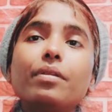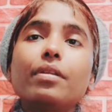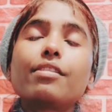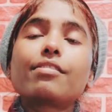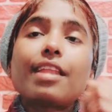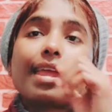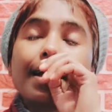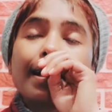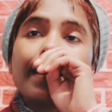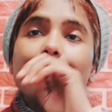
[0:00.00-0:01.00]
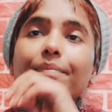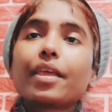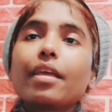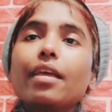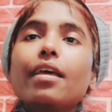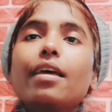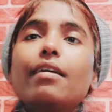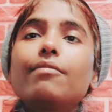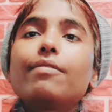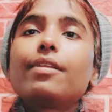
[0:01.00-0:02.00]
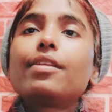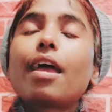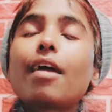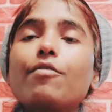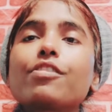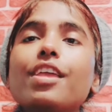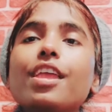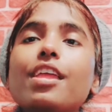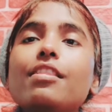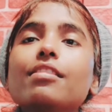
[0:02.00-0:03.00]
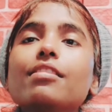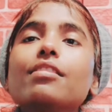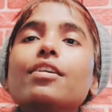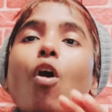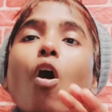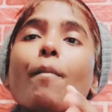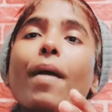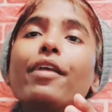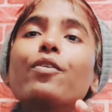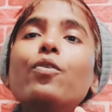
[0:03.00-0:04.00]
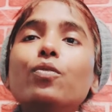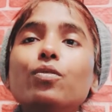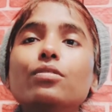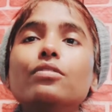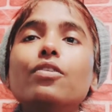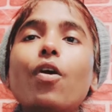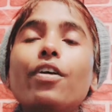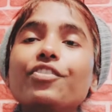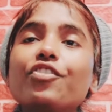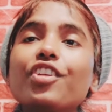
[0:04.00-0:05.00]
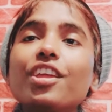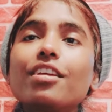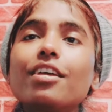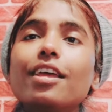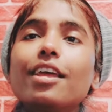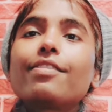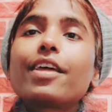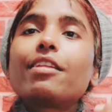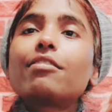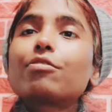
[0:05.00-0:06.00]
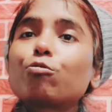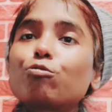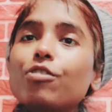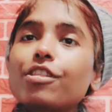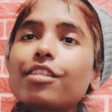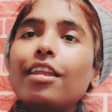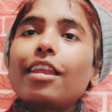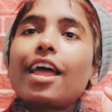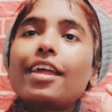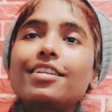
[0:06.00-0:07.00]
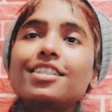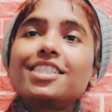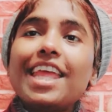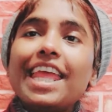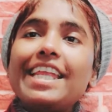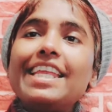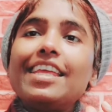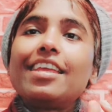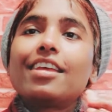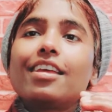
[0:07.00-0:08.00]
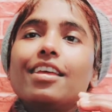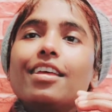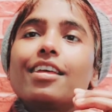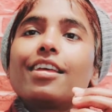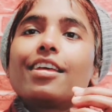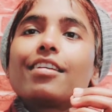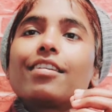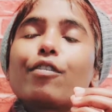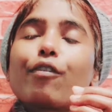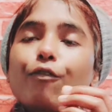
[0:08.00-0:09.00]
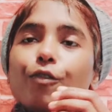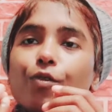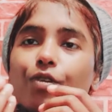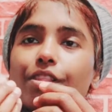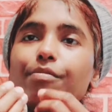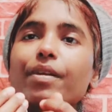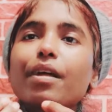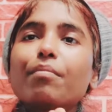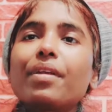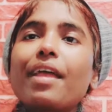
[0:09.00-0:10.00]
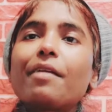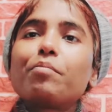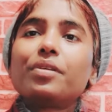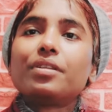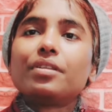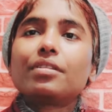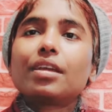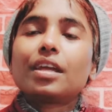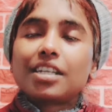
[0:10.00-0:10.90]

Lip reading: It's like have you seen the raw mango on the tree? Then through the sunlight daily, the fruit is become ripened. It